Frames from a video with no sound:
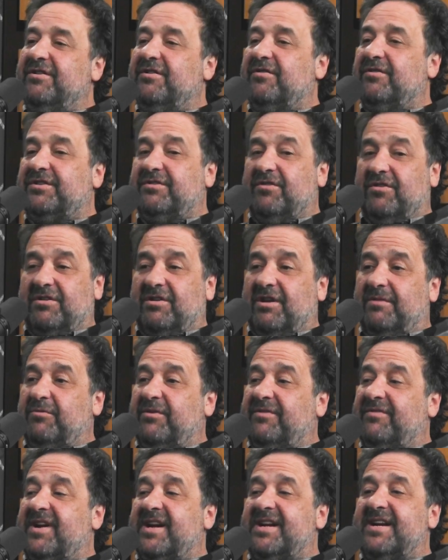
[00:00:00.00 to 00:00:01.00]
York Yacht Club
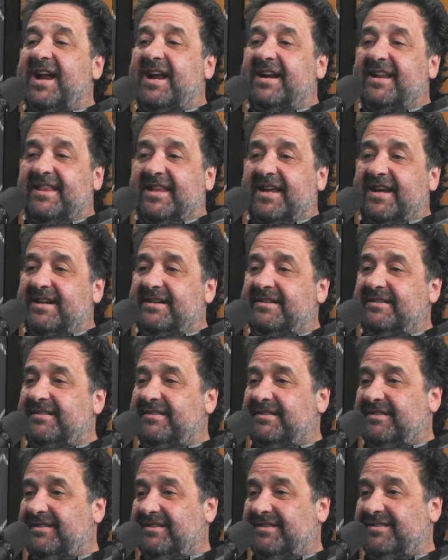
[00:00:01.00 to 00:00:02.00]
would have had none of that. none